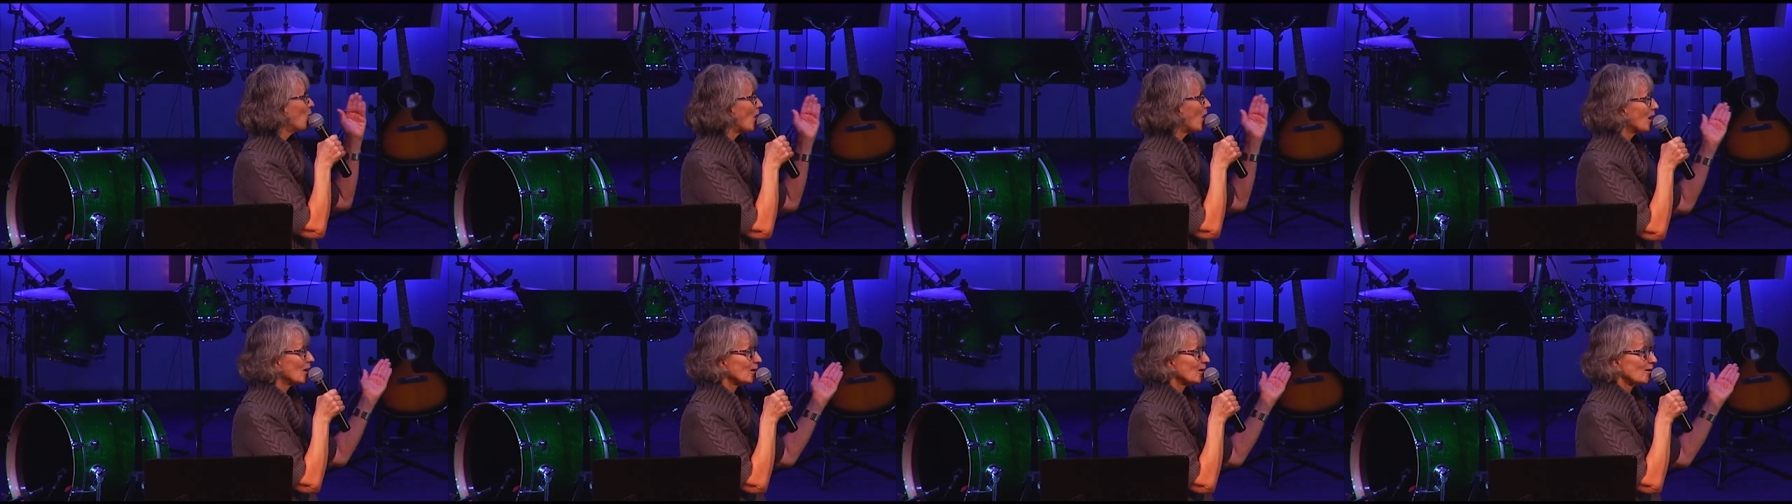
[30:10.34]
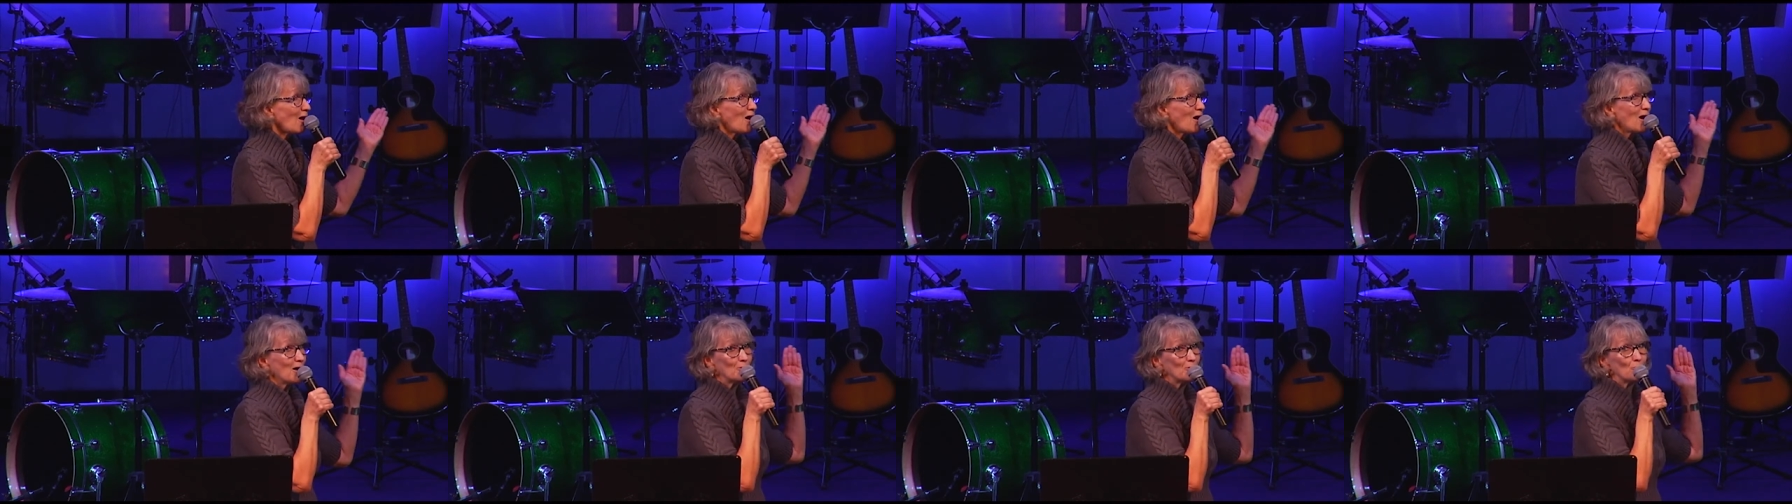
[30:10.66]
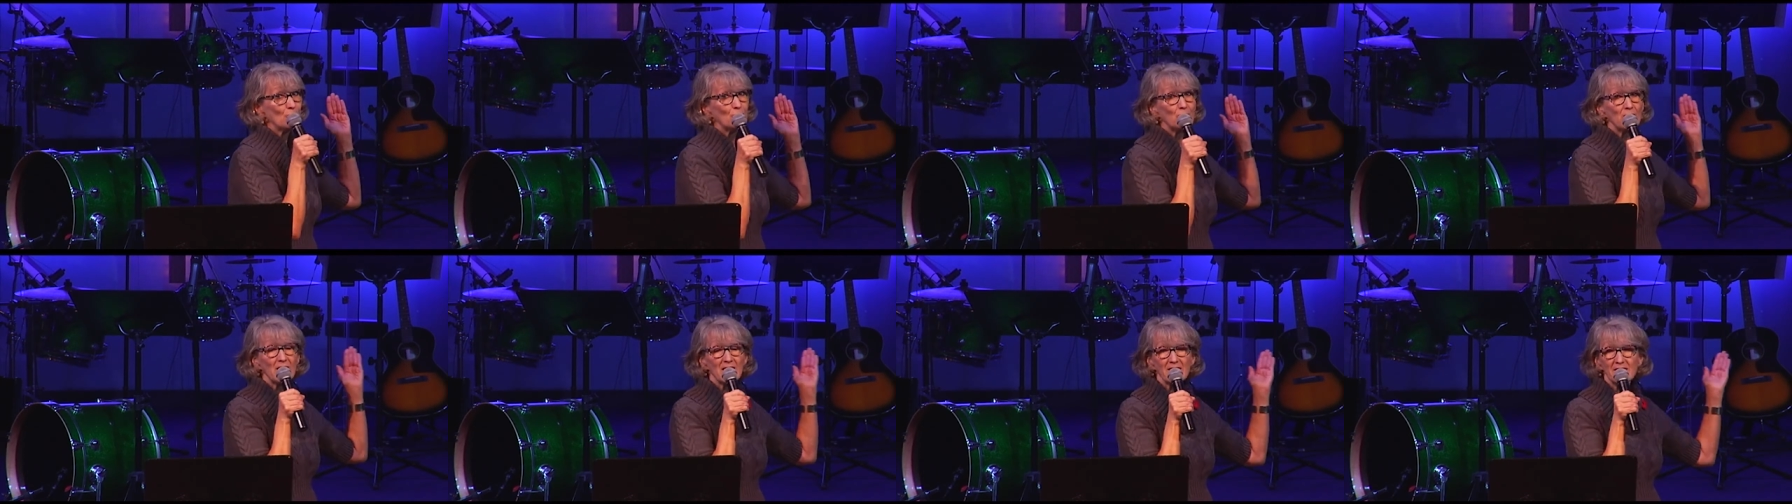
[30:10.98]
along
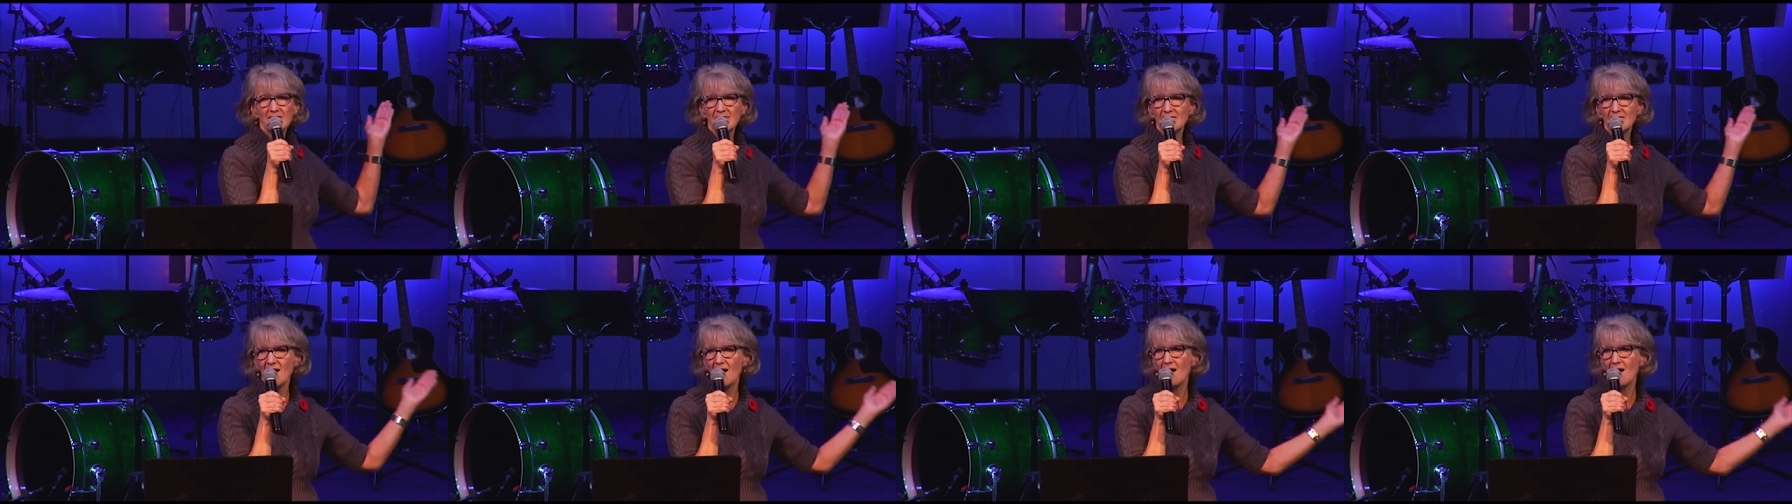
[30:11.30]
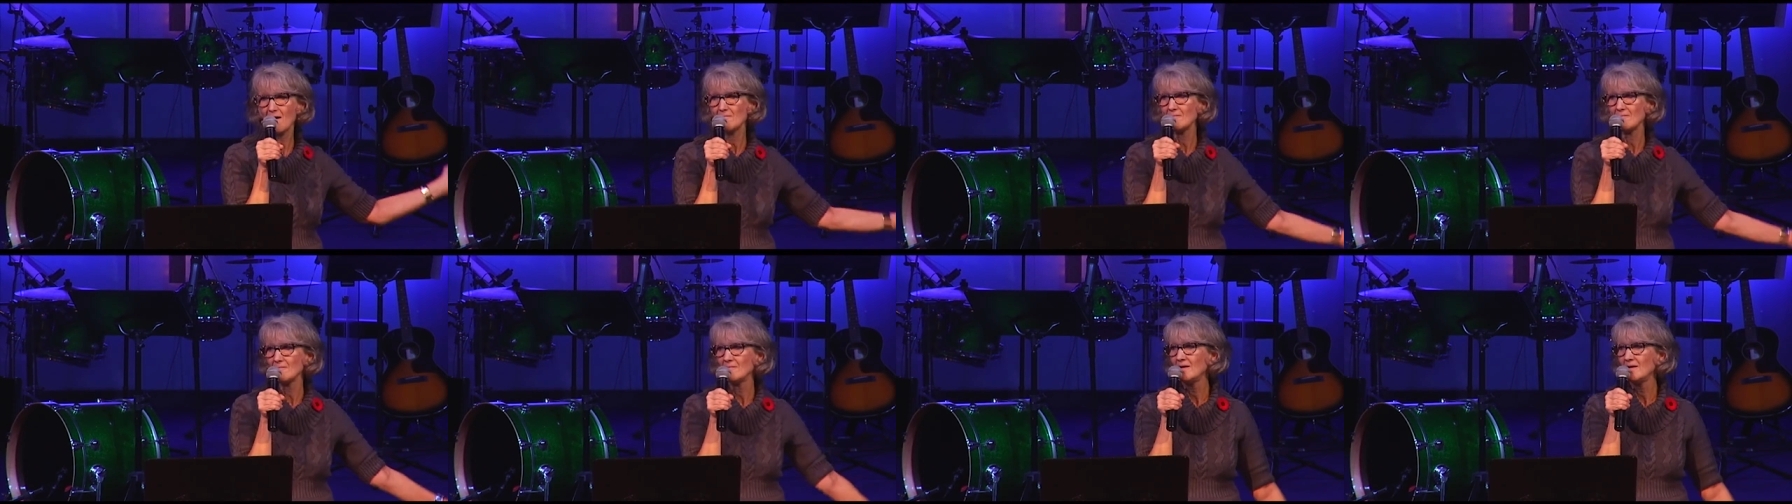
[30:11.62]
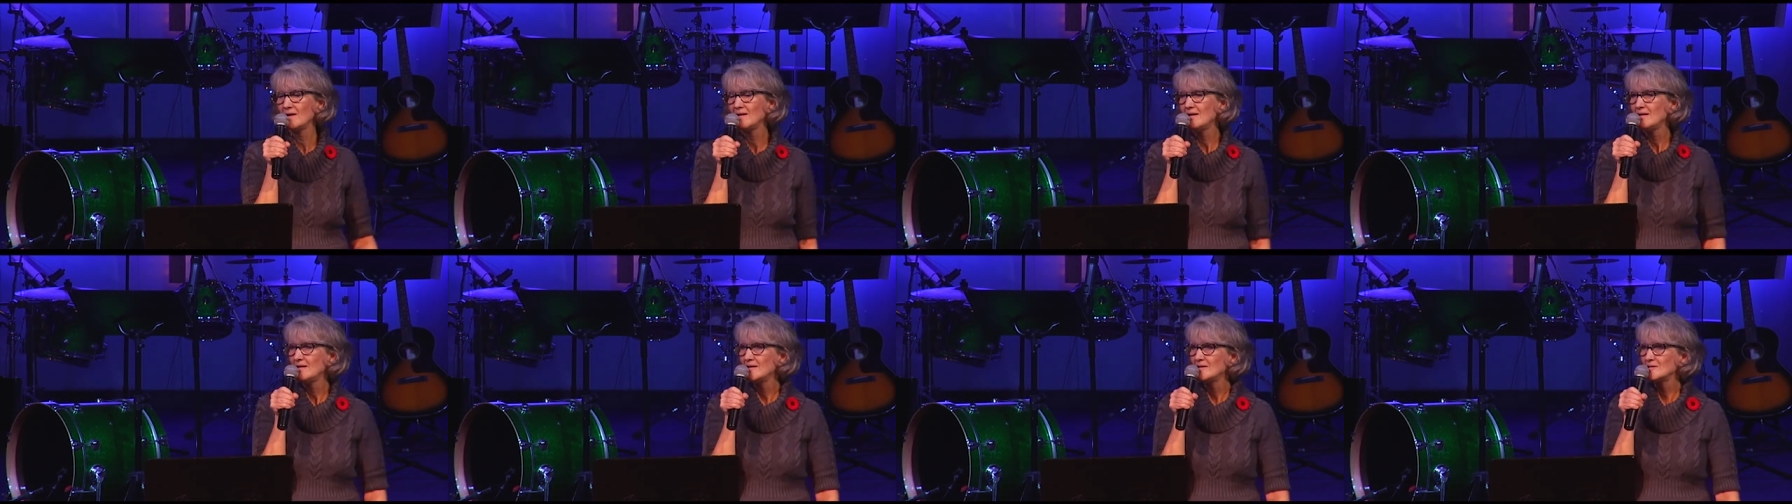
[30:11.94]
with them
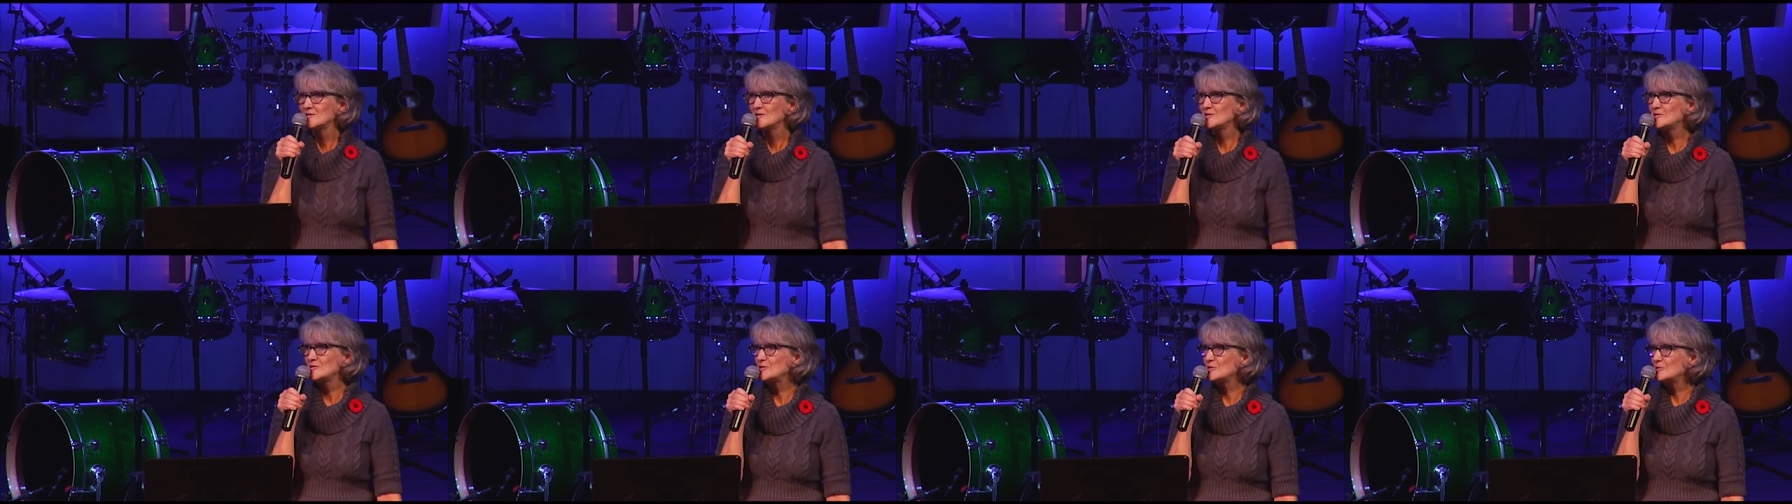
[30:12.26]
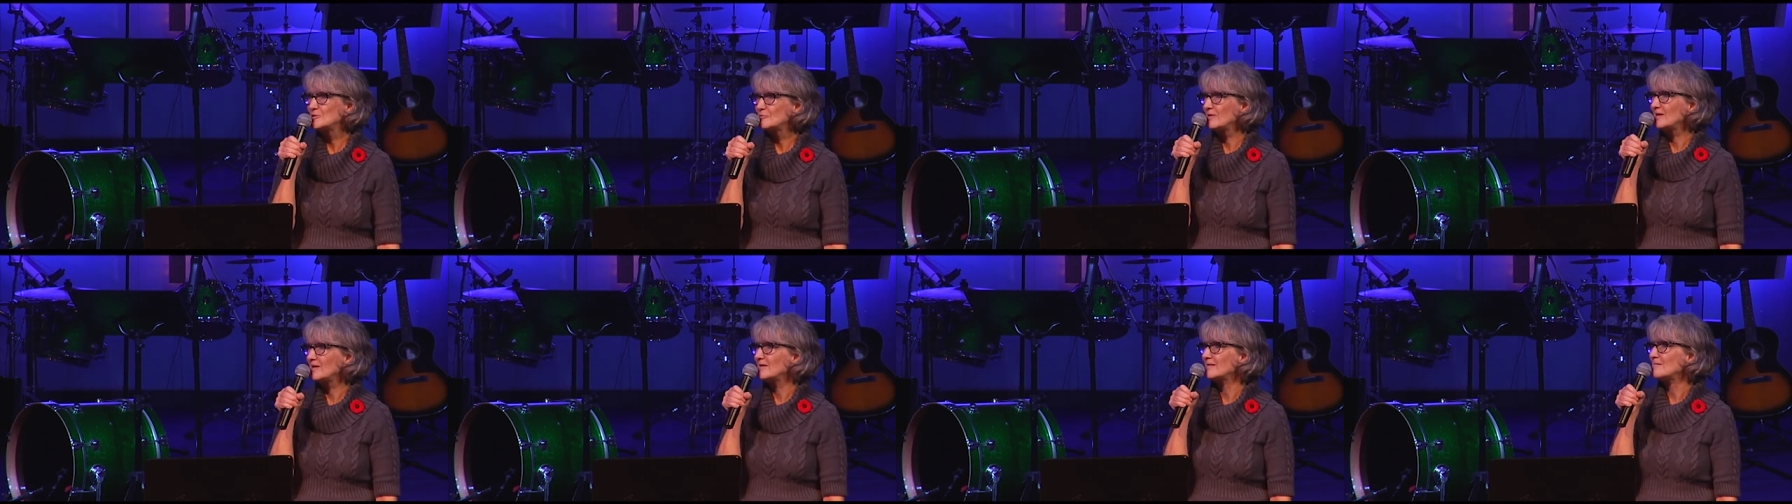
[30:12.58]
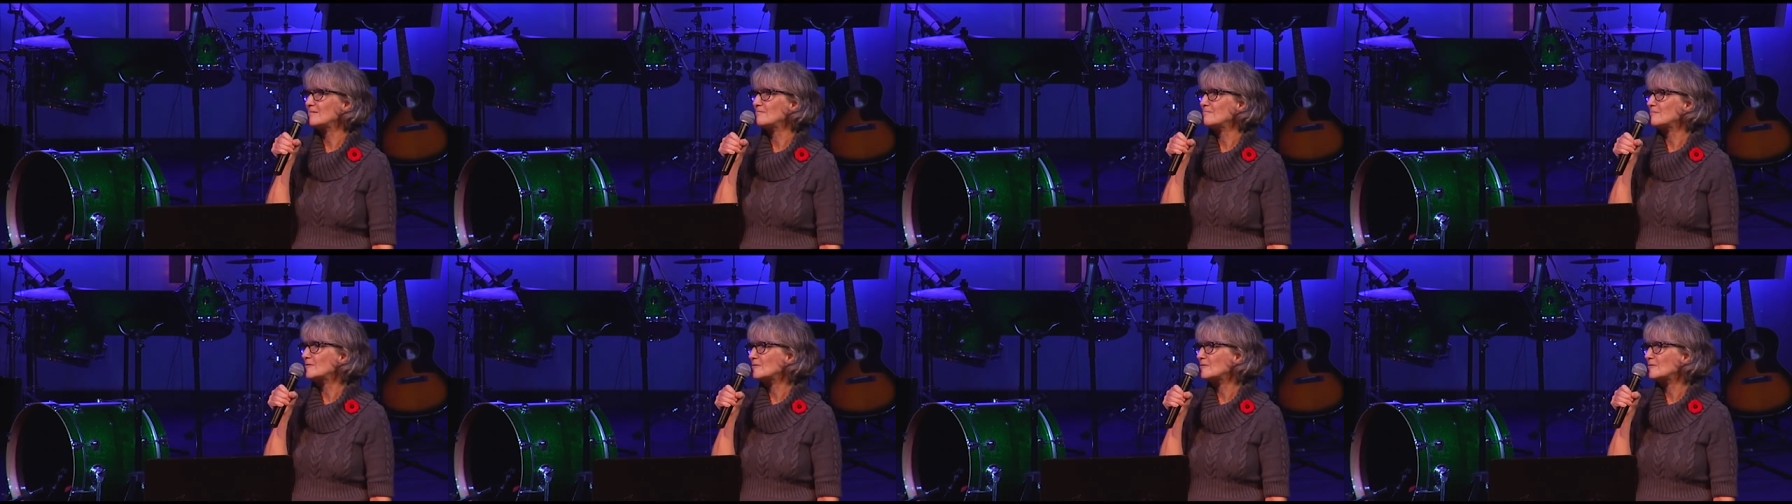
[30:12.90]
to doing the